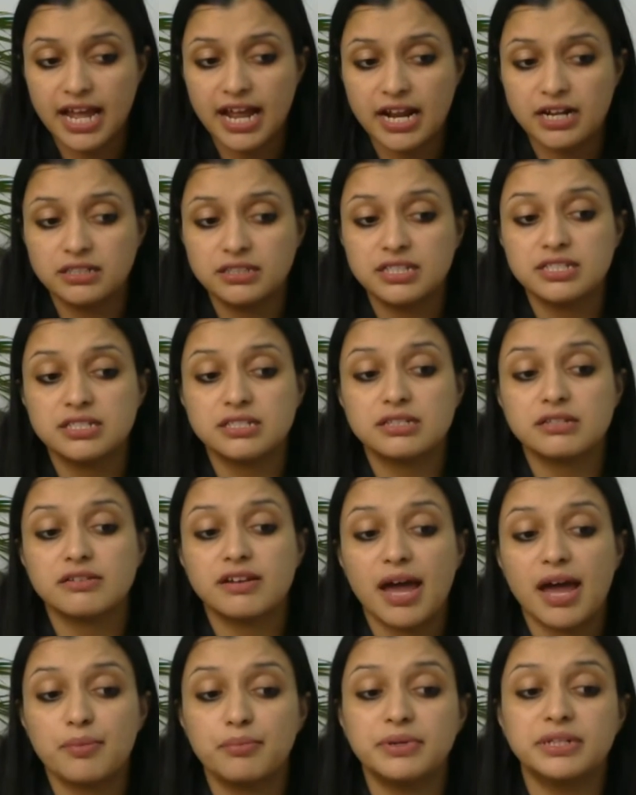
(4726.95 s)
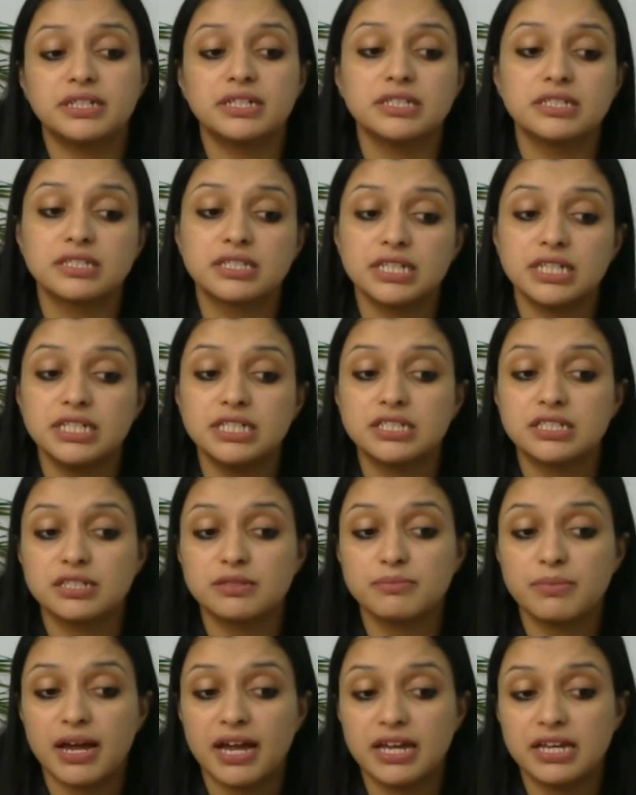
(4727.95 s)
And this rabbit is
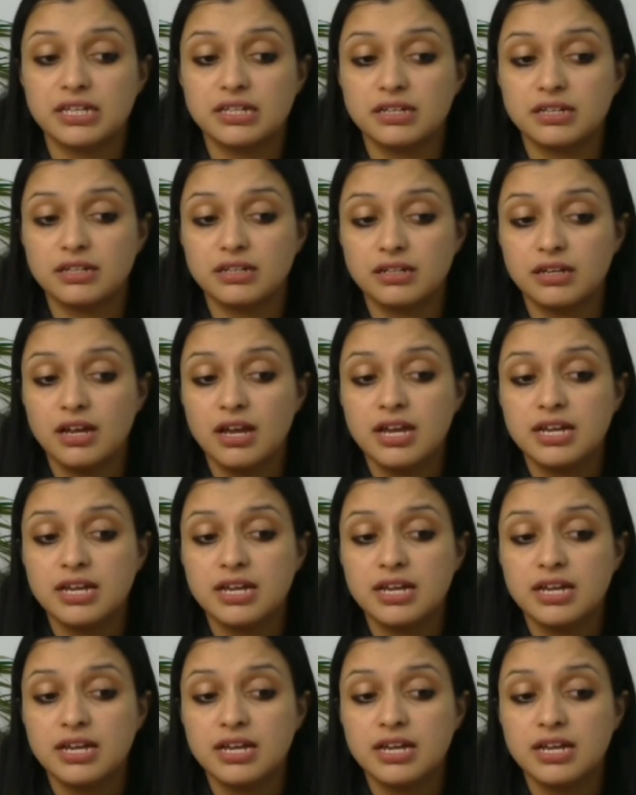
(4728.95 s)
eaten by,